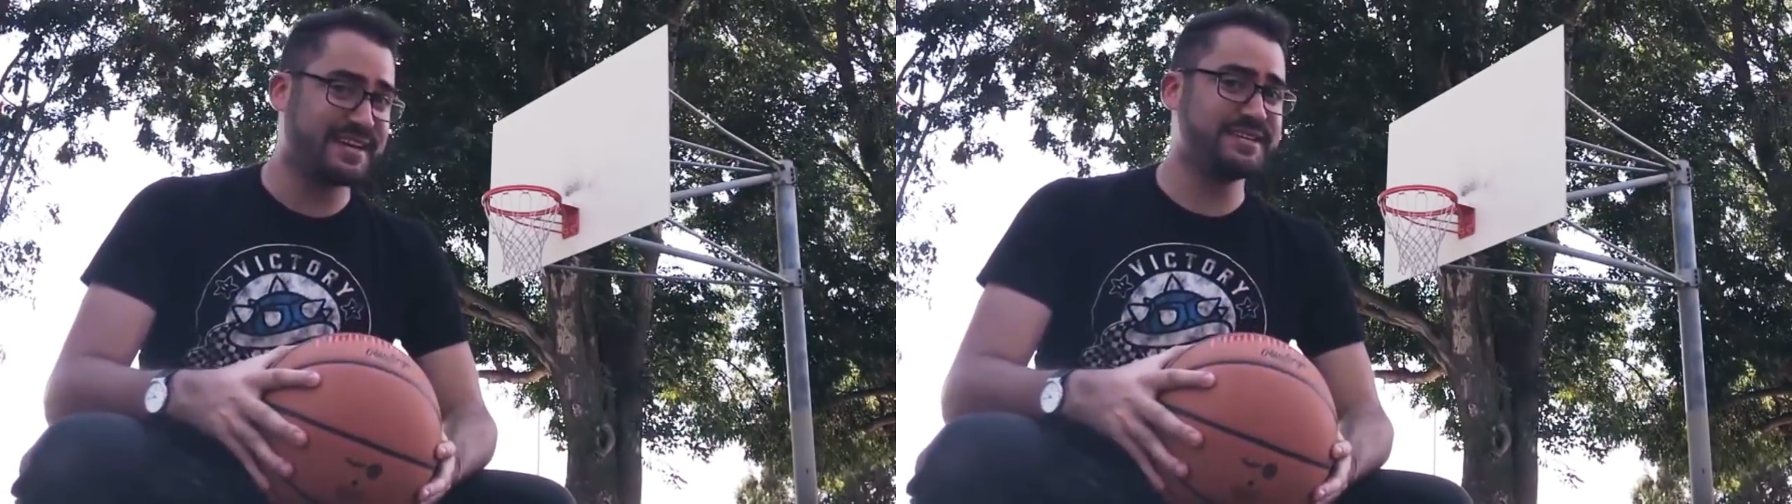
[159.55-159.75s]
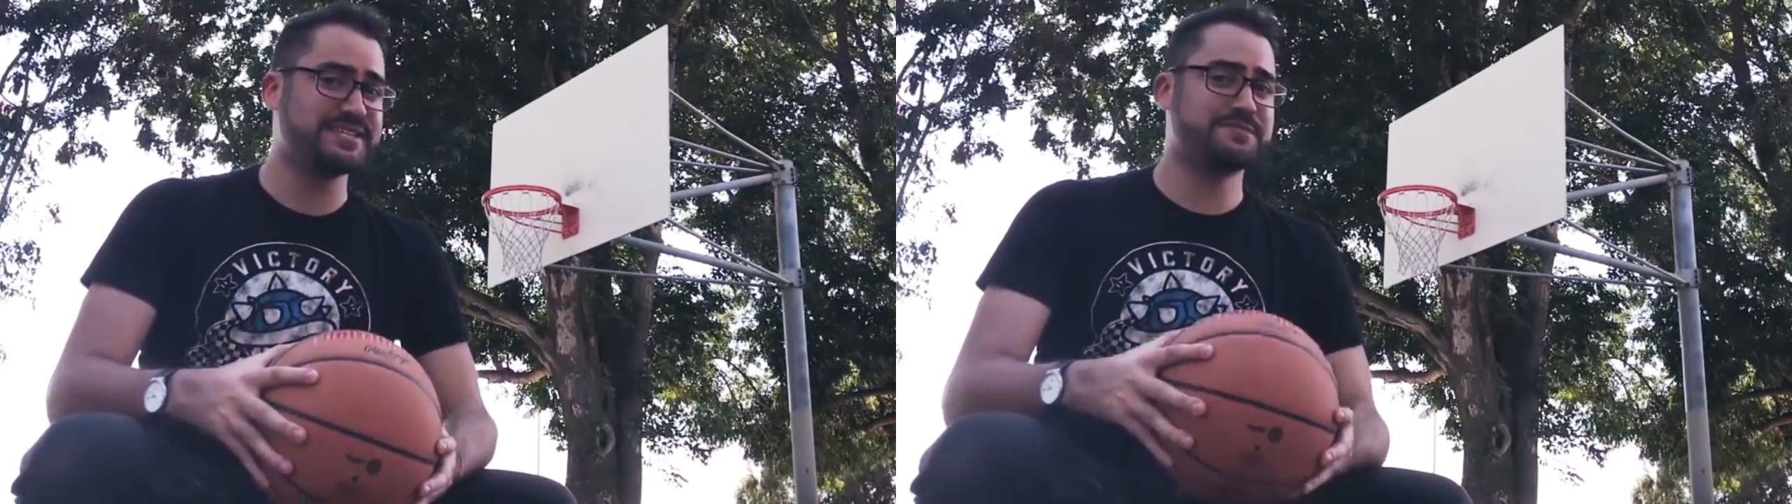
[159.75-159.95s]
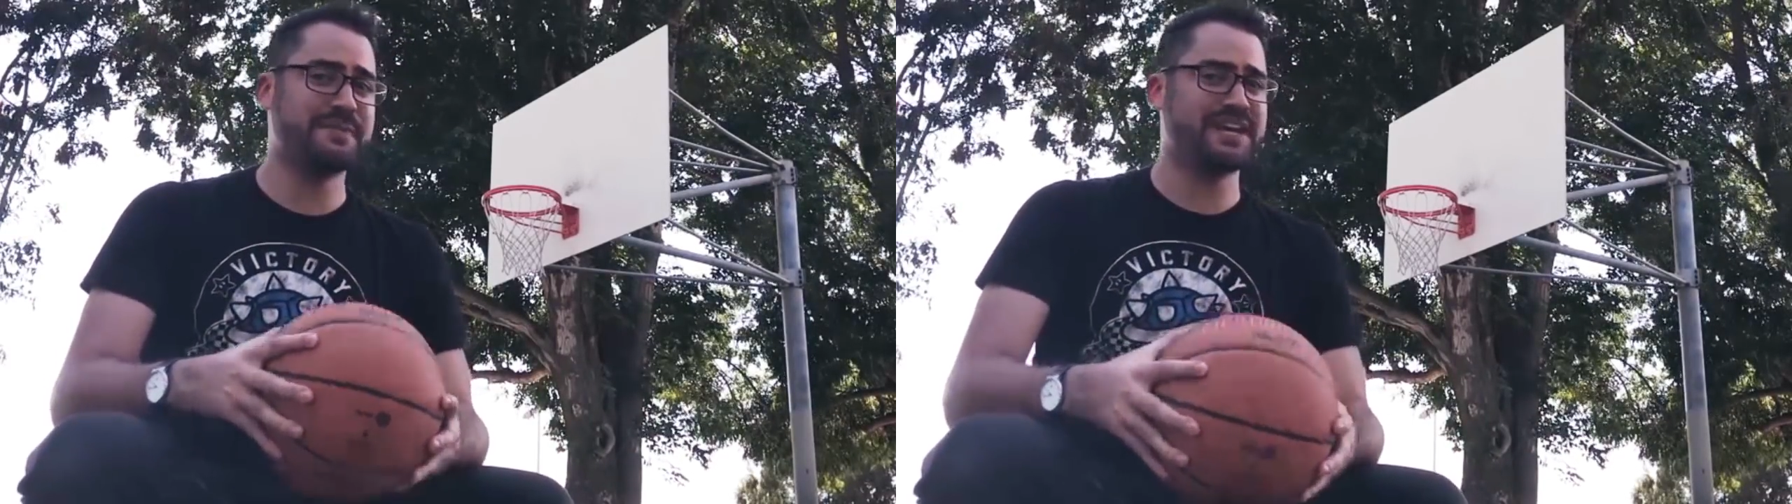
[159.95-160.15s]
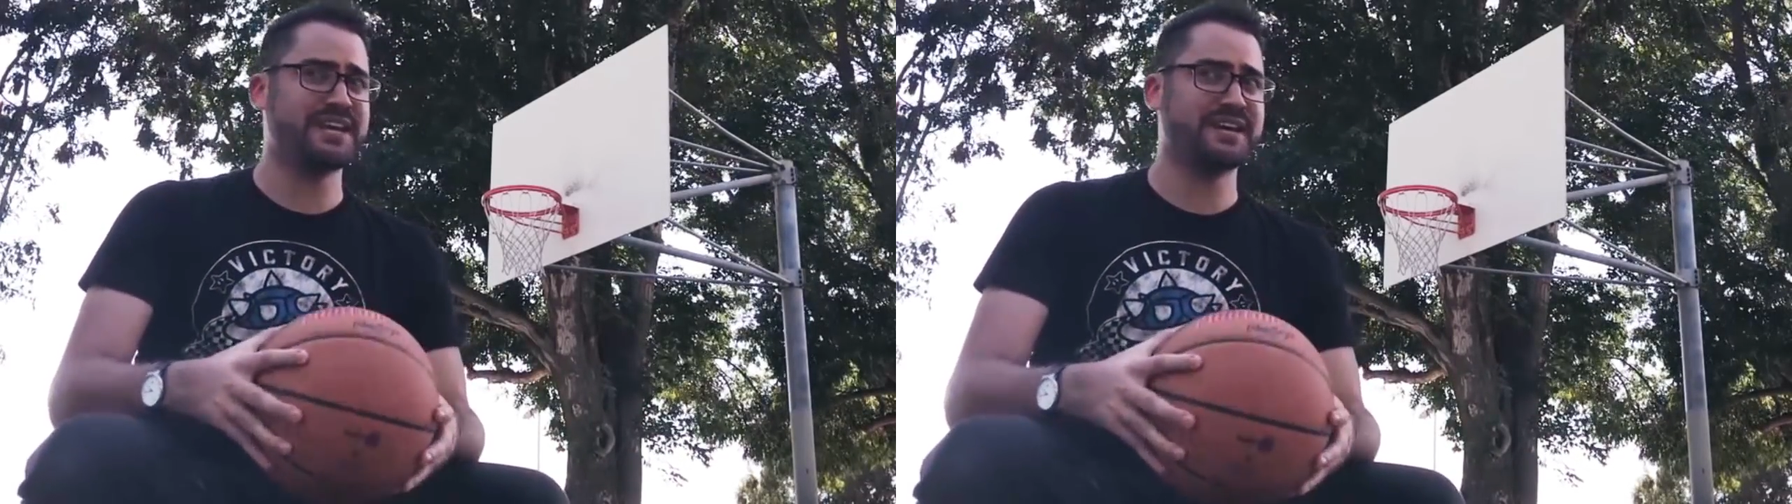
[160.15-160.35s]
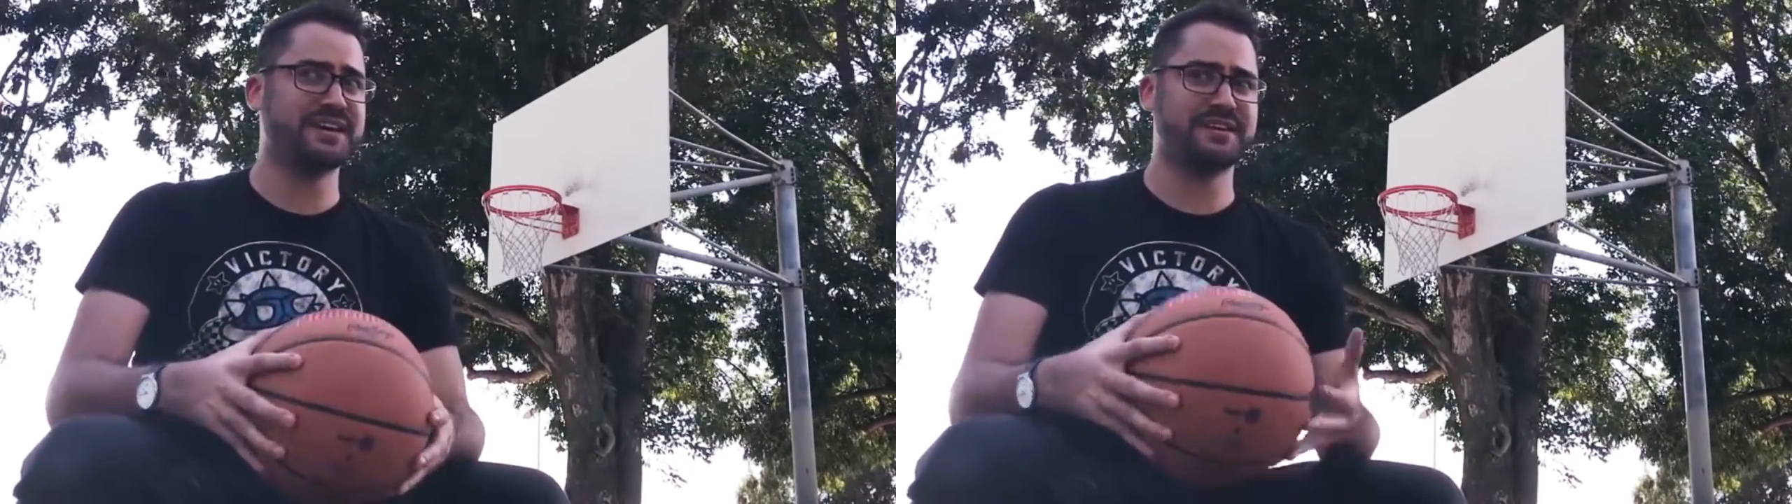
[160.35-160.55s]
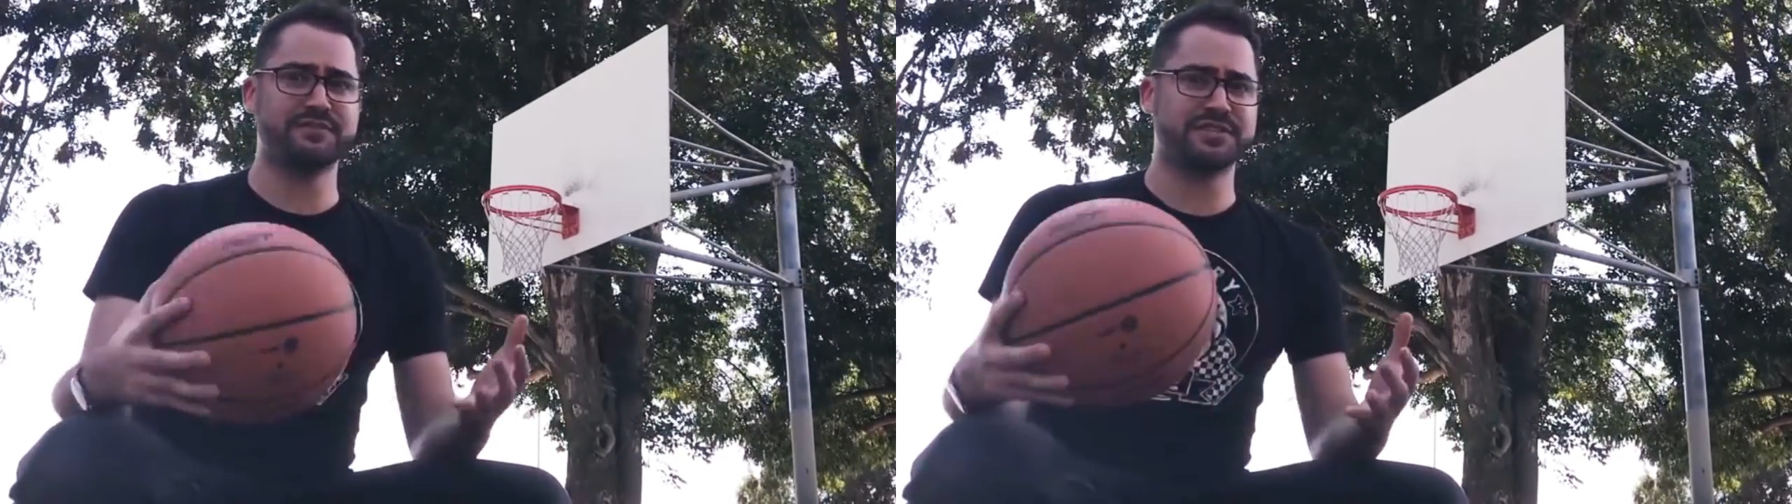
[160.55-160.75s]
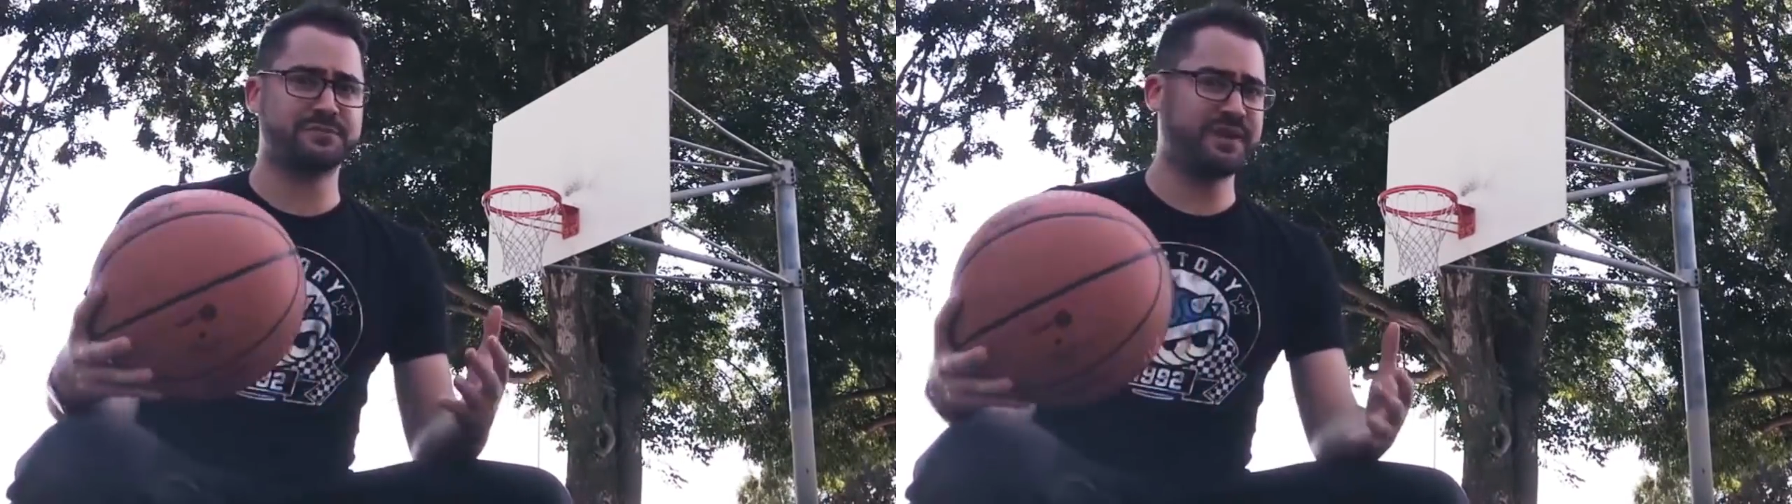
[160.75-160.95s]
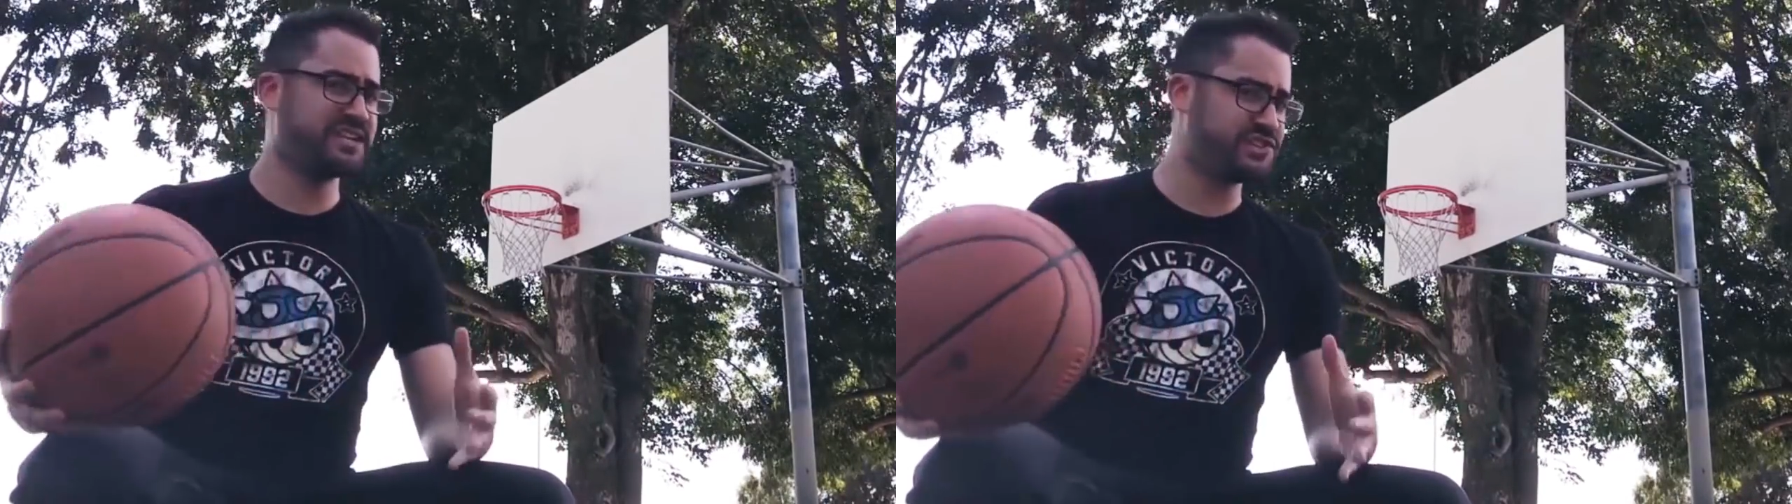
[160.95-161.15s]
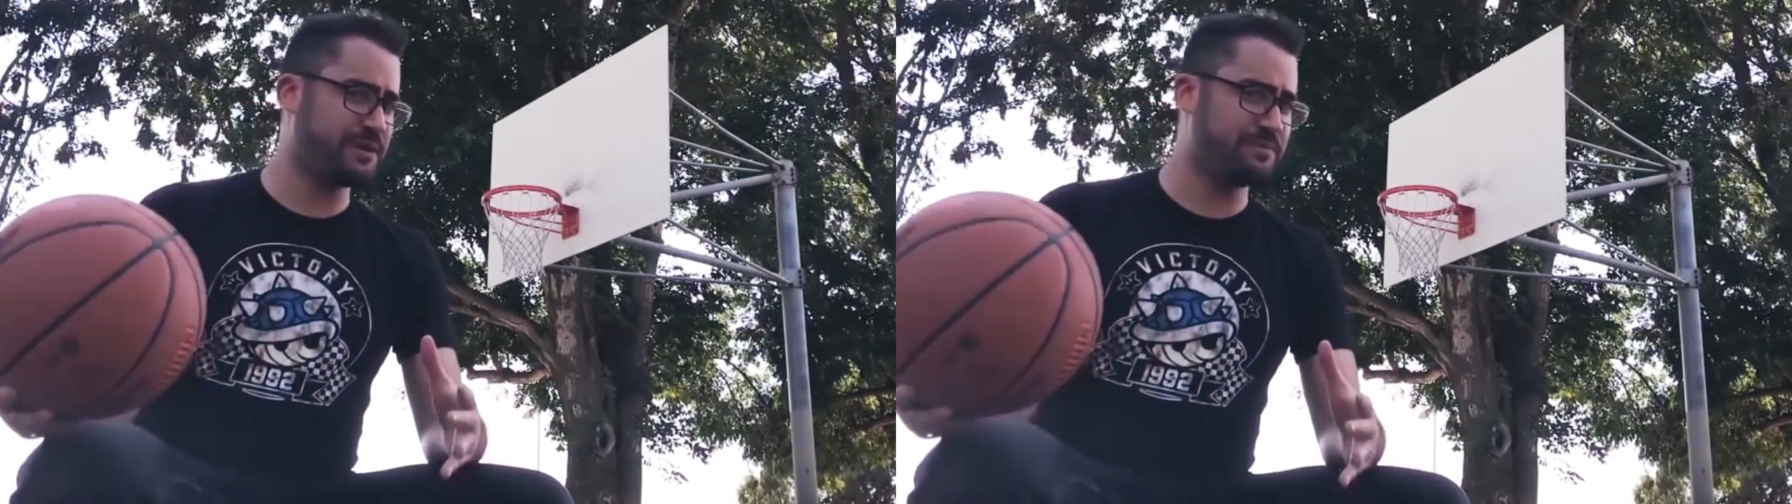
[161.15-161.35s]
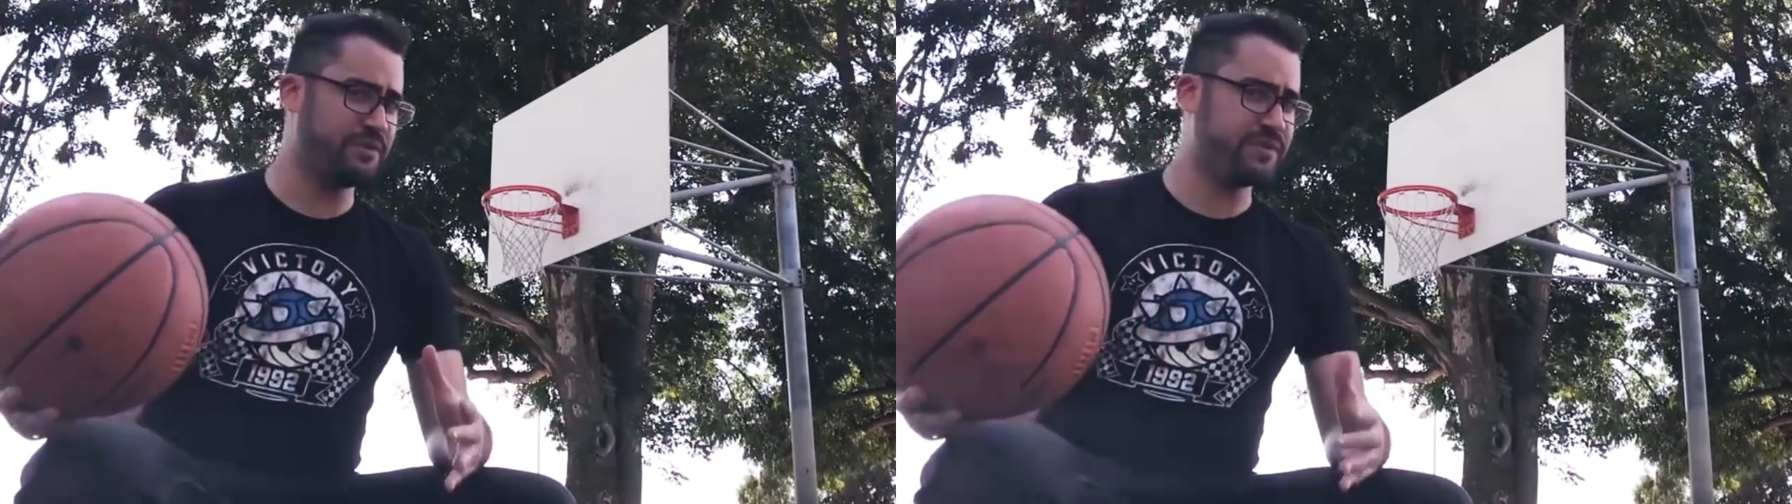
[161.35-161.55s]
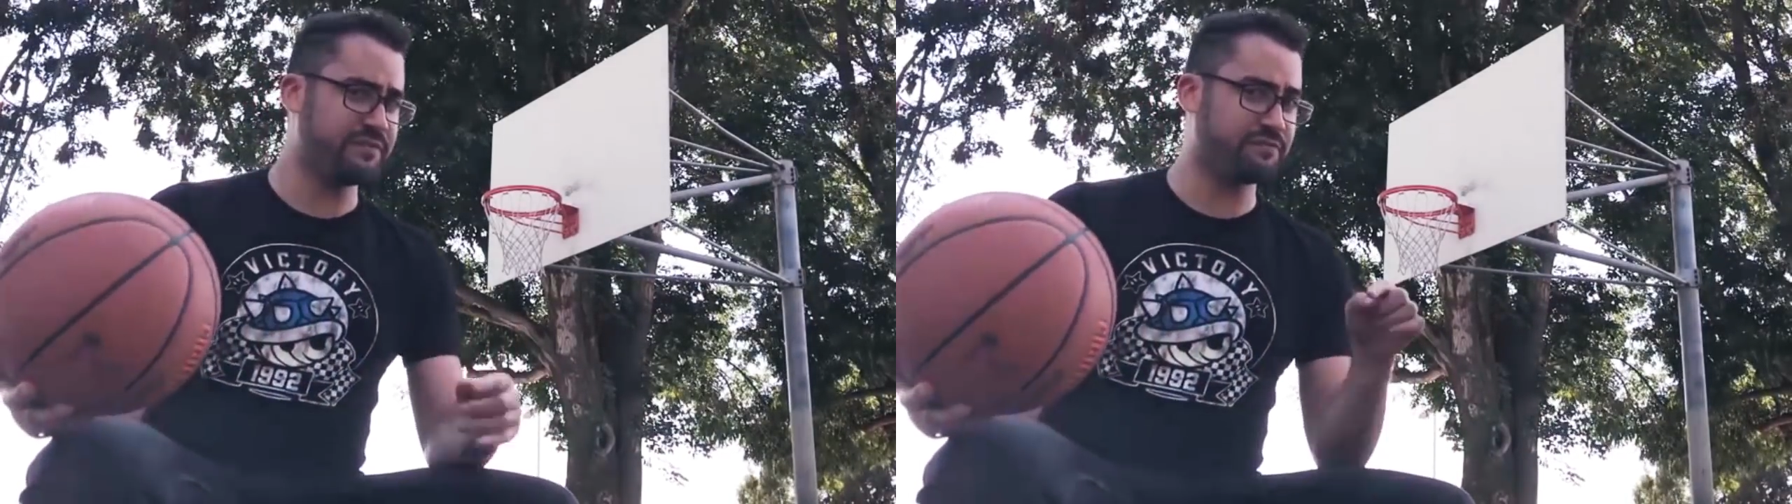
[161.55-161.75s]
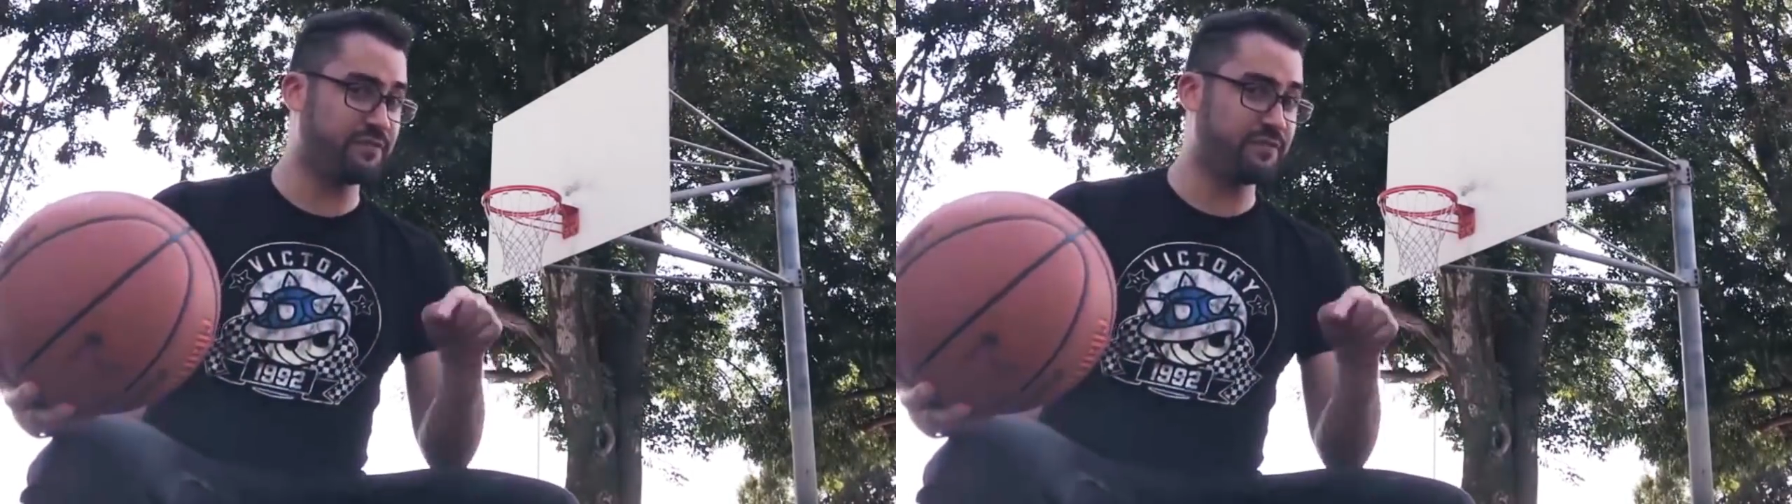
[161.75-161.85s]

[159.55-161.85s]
is making another Space Jam movie